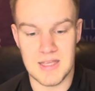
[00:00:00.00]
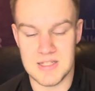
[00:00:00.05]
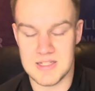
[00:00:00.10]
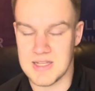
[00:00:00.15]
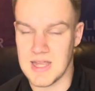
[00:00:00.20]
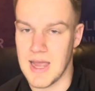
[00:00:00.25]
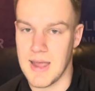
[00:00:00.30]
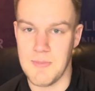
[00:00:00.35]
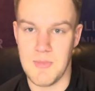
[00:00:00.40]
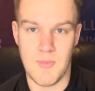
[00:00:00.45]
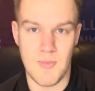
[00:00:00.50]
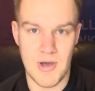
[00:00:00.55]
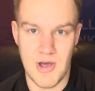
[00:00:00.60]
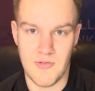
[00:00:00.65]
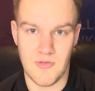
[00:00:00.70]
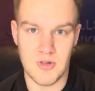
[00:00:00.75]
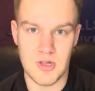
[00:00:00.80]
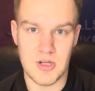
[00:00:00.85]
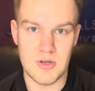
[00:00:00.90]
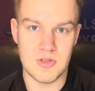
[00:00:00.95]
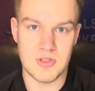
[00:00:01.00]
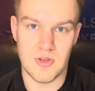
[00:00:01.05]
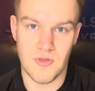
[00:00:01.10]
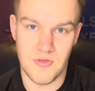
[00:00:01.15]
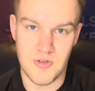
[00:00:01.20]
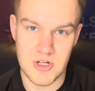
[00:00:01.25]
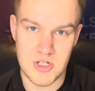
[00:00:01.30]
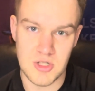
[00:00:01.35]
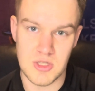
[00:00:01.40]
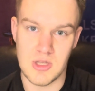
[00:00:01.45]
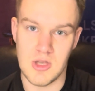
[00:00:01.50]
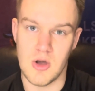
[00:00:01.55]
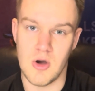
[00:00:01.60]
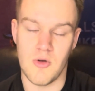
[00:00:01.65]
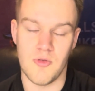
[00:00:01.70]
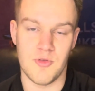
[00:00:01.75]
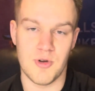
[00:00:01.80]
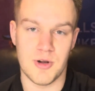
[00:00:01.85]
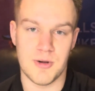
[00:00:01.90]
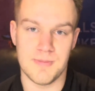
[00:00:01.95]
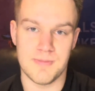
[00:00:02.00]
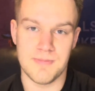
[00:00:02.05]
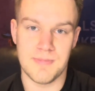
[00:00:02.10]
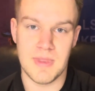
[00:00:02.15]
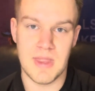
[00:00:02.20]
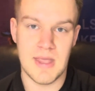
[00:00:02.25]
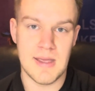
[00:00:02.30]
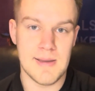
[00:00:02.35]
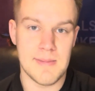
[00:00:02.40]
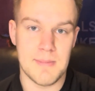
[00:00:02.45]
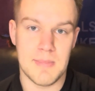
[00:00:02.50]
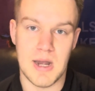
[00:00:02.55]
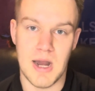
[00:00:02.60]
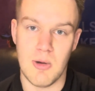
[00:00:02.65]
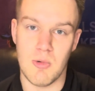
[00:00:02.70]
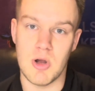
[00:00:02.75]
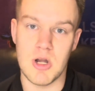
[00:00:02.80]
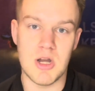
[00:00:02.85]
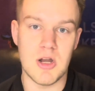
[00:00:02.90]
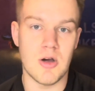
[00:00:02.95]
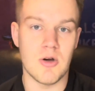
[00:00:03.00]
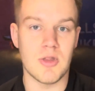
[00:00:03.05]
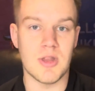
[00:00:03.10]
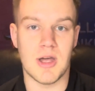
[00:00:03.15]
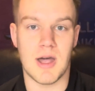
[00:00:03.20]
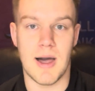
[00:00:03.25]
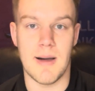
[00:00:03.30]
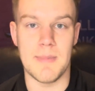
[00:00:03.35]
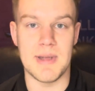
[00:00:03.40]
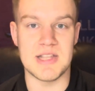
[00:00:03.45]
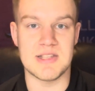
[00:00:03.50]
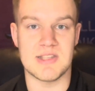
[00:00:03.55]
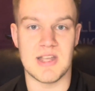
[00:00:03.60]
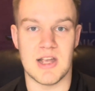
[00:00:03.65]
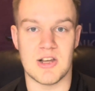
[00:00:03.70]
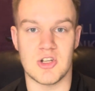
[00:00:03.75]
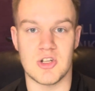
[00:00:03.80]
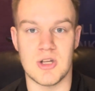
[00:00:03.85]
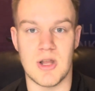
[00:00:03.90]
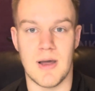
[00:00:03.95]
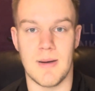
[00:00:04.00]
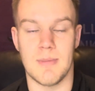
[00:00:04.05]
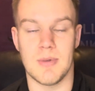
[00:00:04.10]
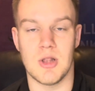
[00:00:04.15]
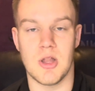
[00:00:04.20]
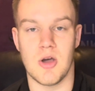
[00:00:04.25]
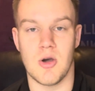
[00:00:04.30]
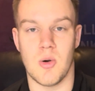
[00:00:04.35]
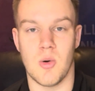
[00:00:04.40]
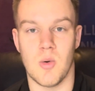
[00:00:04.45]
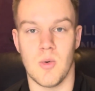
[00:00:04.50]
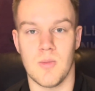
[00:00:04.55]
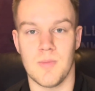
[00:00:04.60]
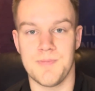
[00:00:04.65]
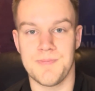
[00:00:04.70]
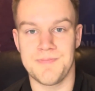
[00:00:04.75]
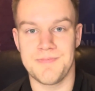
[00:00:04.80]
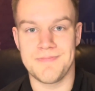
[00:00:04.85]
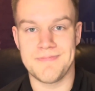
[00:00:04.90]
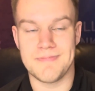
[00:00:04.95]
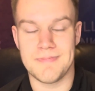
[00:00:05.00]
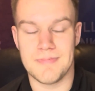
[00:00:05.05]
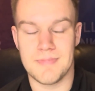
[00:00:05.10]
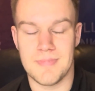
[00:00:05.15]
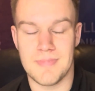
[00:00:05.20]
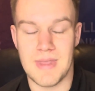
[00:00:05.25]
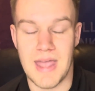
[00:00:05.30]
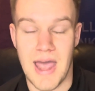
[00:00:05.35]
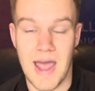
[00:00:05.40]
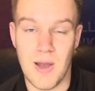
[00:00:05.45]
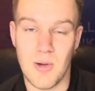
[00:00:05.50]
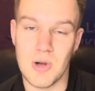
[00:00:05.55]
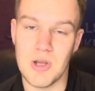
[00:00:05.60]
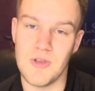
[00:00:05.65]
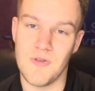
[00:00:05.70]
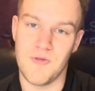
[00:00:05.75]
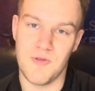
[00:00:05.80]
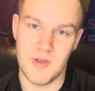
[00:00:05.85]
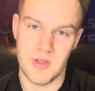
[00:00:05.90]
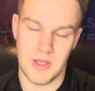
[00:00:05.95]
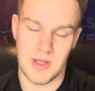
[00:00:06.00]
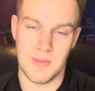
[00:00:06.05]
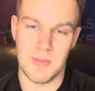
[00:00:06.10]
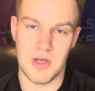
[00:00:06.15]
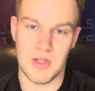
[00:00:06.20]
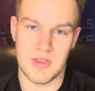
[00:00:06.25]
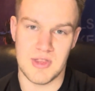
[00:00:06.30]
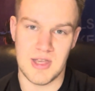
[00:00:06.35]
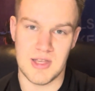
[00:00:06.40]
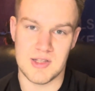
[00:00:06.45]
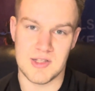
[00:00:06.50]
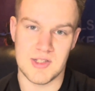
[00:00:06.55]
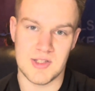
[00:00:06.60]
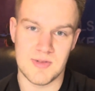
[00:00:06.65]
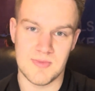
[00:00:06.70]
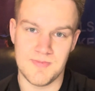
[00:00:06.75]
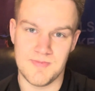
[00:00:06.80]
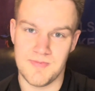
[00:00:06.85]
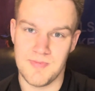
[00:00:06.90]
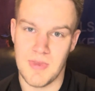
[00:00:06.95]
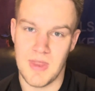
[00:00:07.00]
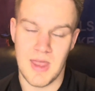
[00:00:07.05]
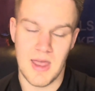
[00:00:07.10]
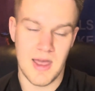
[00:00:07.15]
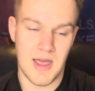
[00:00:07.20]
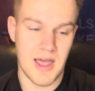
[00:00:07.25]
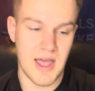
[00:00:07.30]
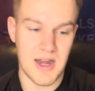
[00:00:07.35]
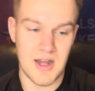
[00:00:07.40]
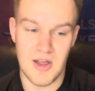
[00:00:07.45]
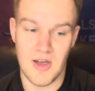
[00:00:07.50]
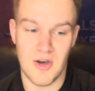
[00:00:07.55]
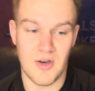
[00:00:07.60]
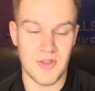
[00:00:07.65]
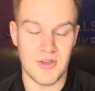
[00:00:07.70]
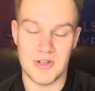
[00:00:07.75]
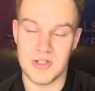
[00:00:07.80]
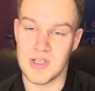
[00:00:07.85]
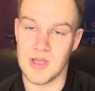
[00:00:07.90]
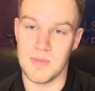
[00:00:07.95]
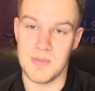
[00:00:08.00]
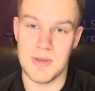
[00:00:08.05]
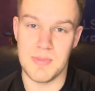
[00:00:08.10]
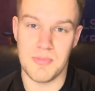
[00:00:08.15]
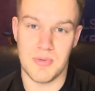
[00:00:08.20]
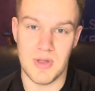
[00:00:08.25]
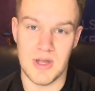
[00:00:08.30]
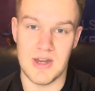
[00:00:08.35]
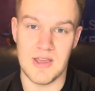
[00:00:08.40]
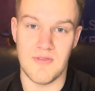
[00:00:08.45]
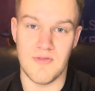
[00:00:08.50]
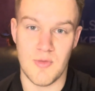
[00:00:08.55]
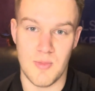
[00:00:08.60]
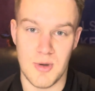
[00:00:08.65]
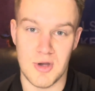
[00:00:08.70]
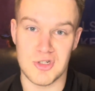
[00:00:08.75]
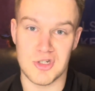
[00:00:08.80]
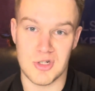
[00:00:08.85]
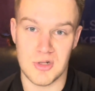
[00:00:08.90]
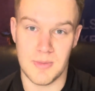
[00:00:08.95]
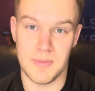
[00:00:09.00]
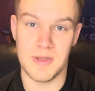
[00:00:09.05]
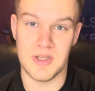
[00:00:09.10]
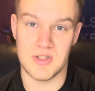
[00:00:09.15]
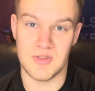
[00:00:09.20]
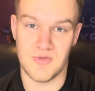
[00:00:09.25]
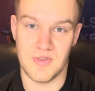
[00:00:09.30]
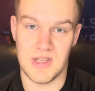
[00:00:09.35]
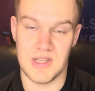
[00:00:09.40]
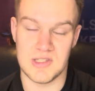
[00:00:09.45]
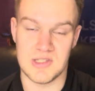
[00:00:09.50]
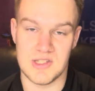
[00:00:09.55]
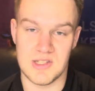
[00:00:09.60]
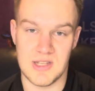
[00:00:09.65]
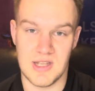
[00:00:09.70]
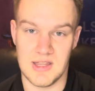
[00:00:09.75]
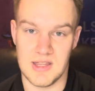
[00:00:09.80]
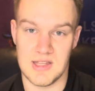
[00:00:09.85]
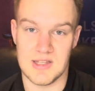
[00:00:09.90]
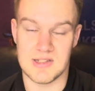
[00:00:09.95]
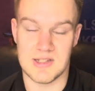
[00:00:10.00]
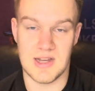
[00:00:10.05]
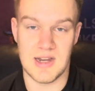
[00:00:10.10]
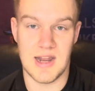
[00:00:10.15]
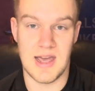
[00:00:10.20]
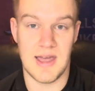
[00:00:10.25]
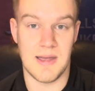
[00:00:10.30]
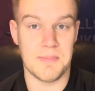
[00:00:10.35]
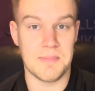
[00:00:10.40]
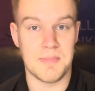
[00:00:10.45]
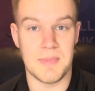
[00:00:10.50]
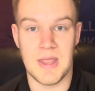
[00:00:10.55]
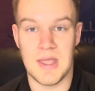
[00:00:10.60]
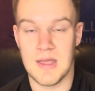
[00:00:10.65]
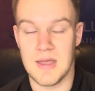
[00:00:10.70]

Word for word: His time in Buffalo is officially over. But I want to know in the comment section down below how are you feeling about this? I know there's going to be plenty of emotional Bills fans seeing this today.